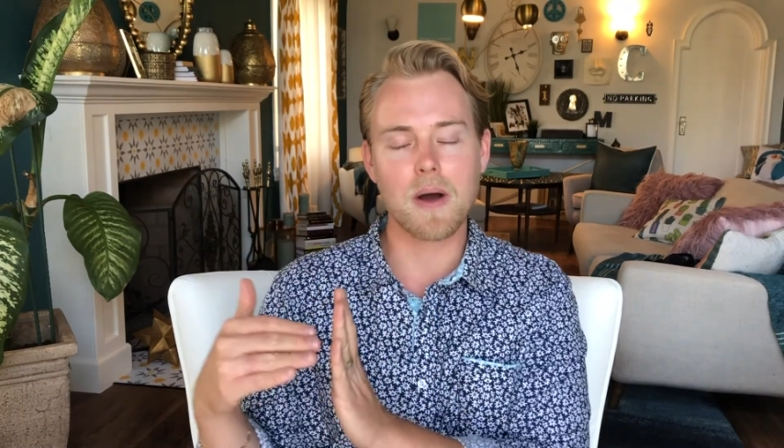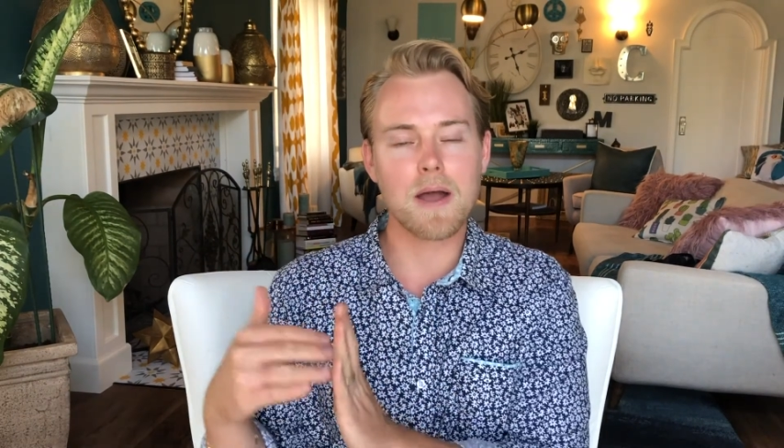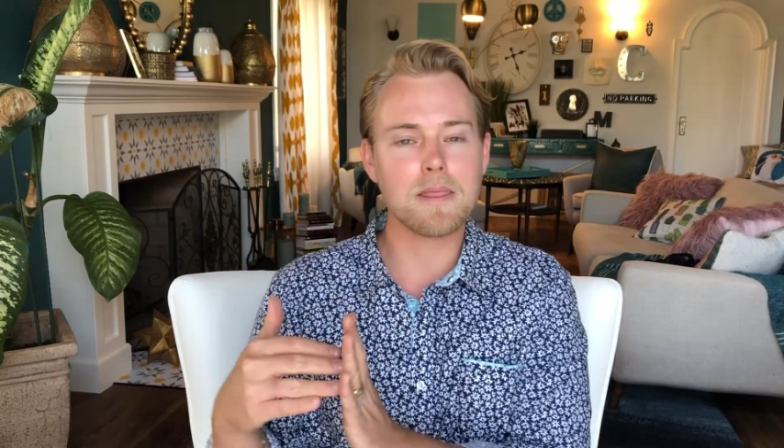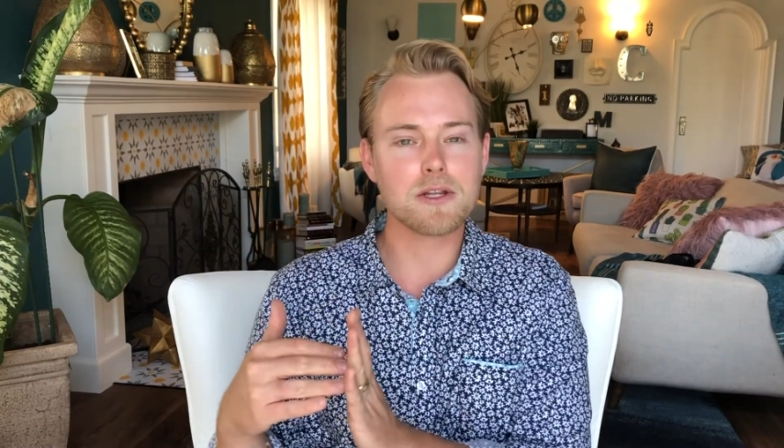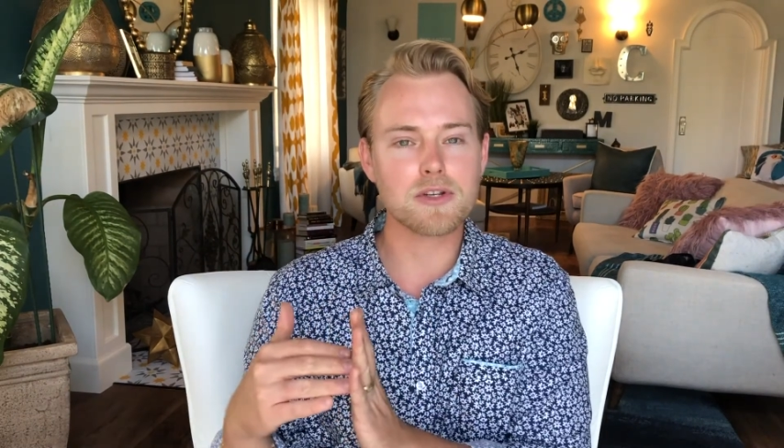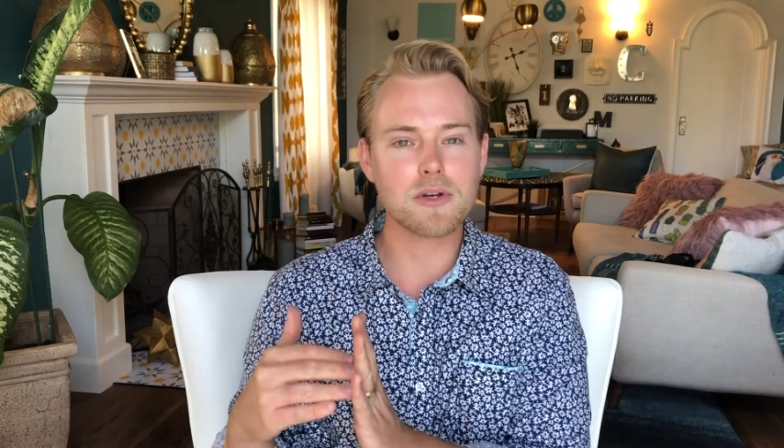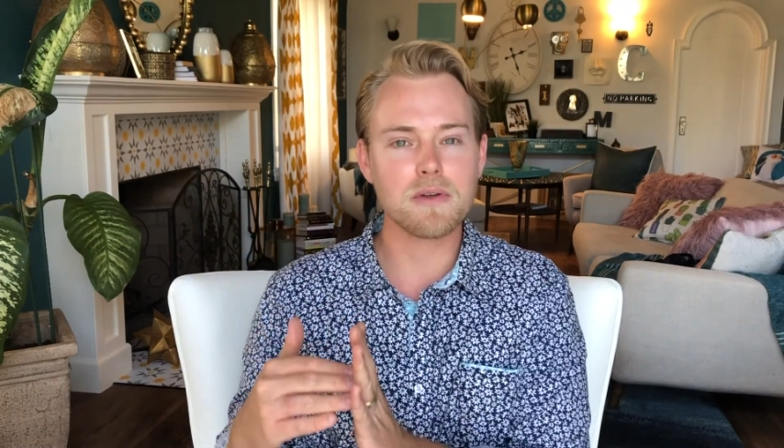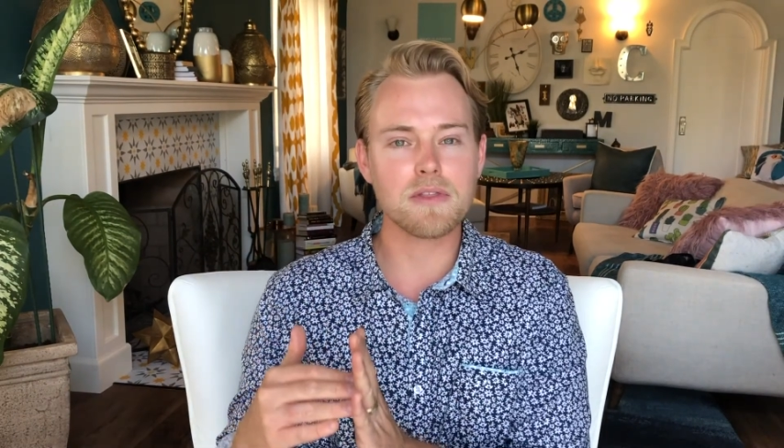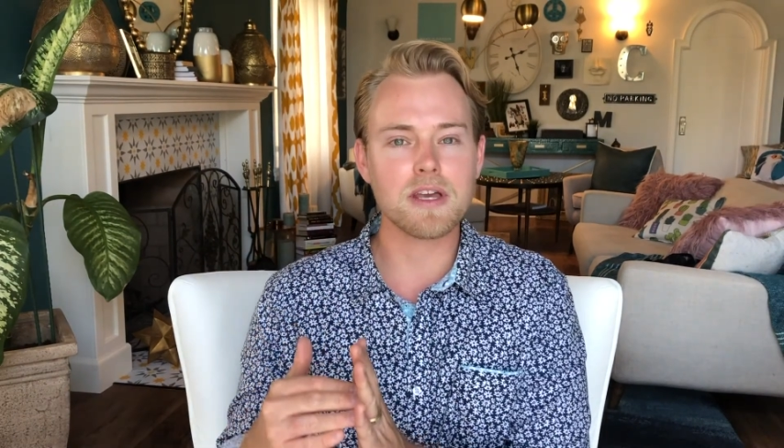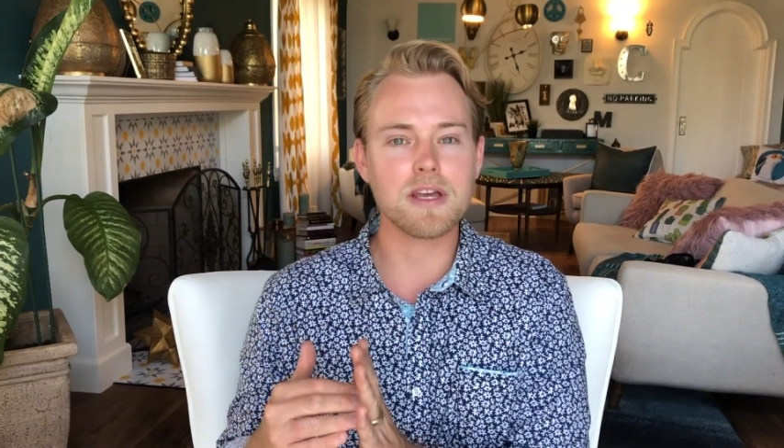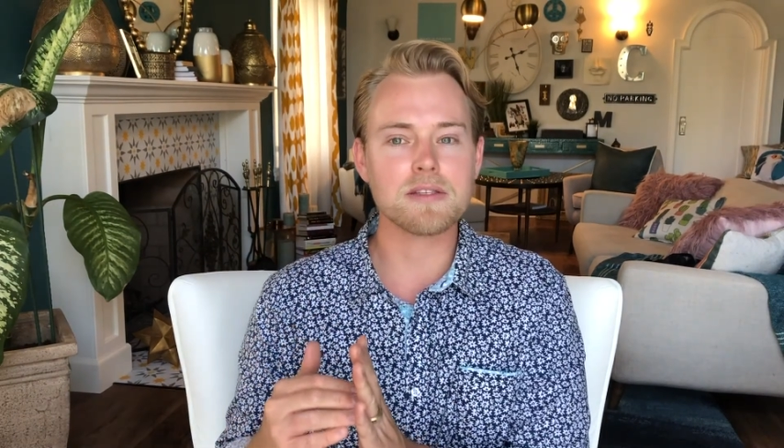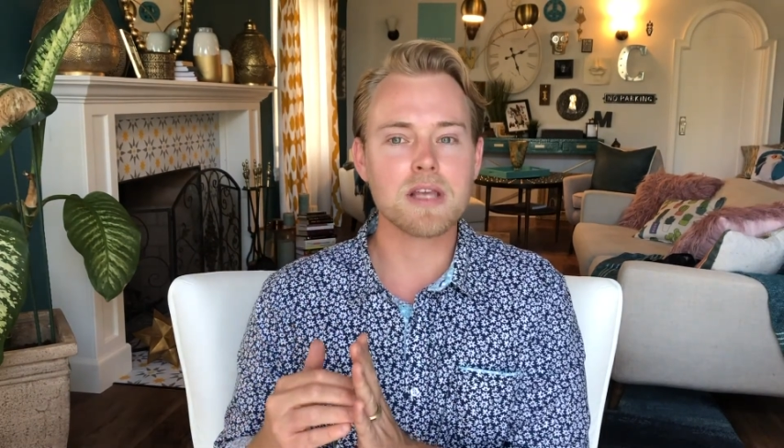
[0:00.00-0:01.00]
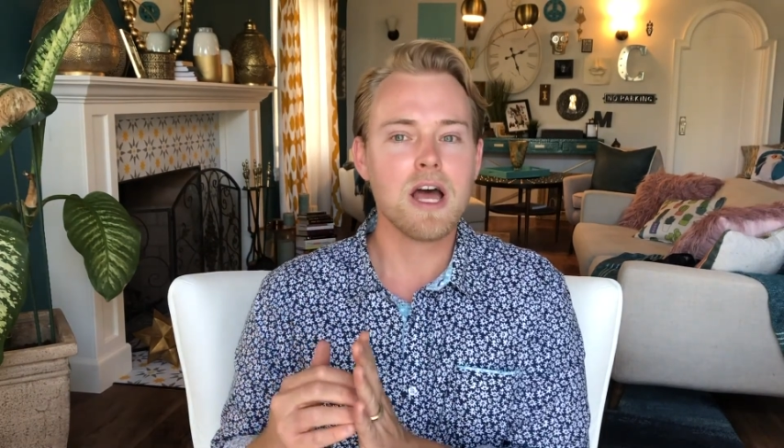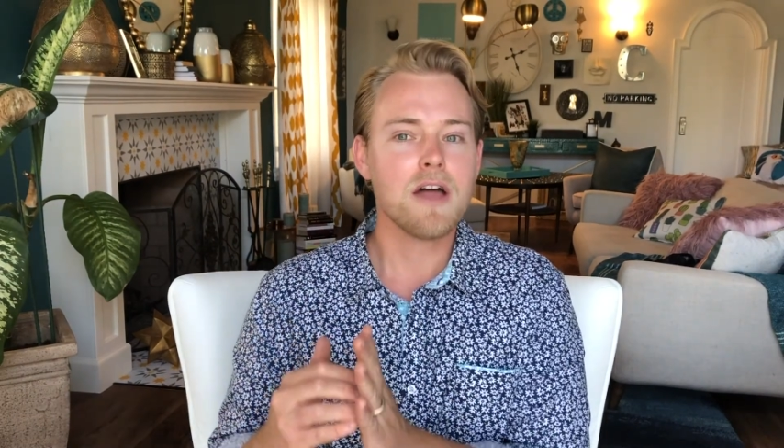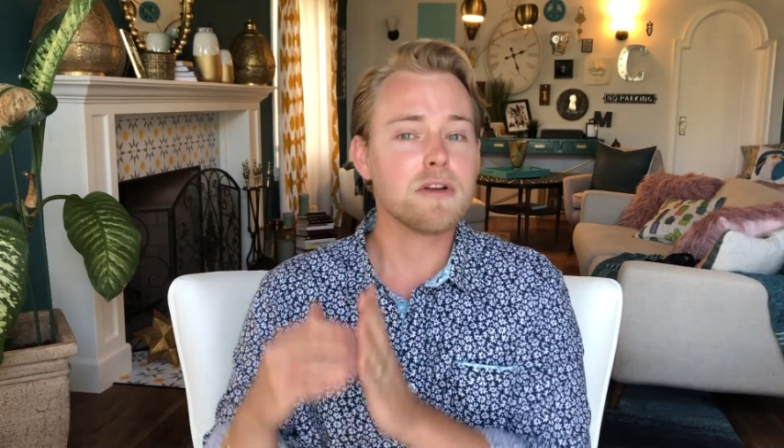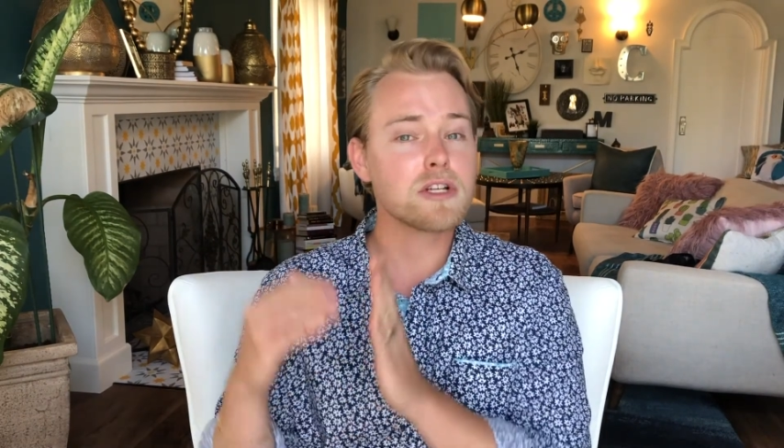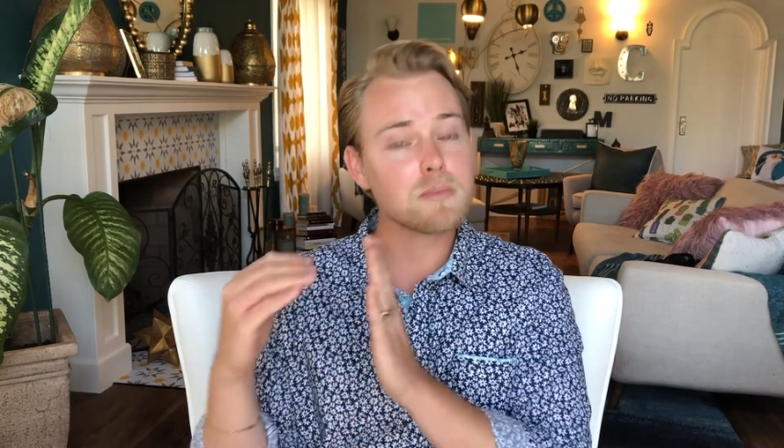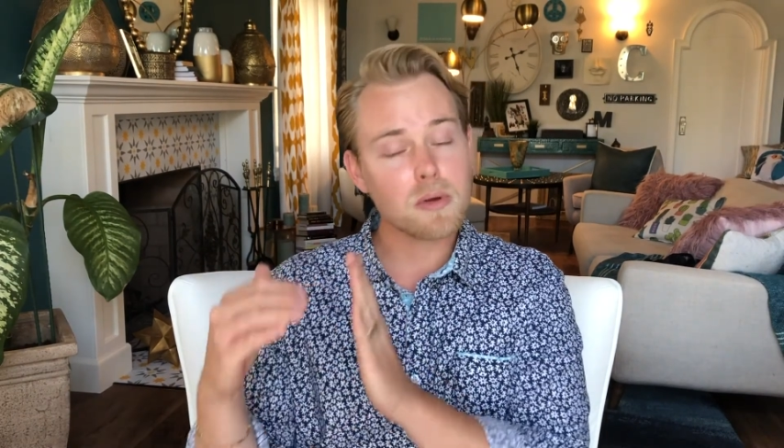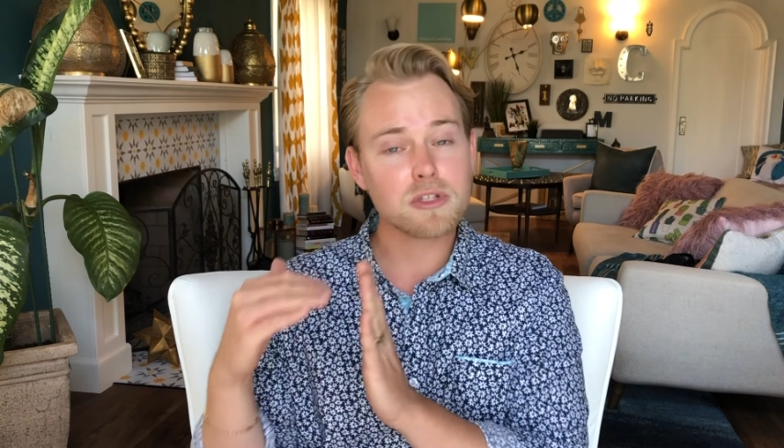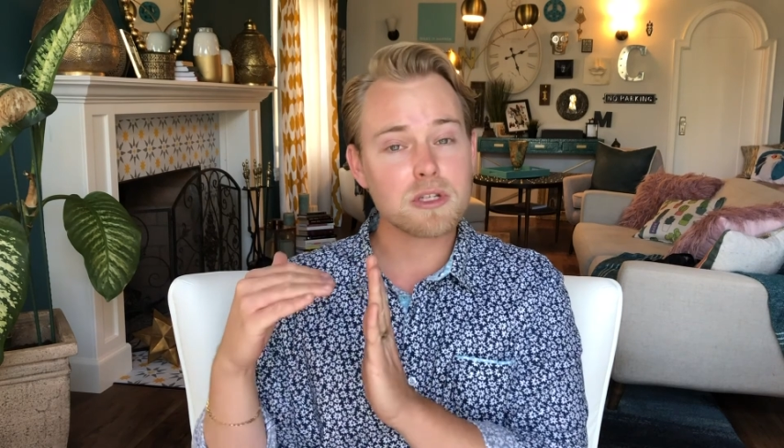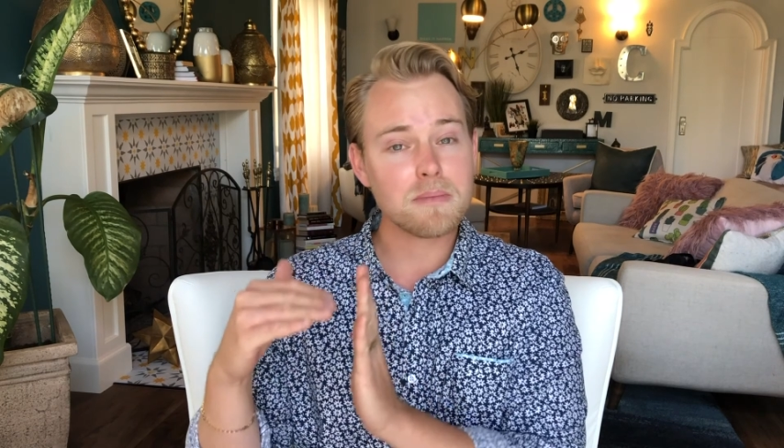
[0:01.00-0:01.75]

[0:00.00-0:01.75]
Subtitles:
And the truth is, they're supposed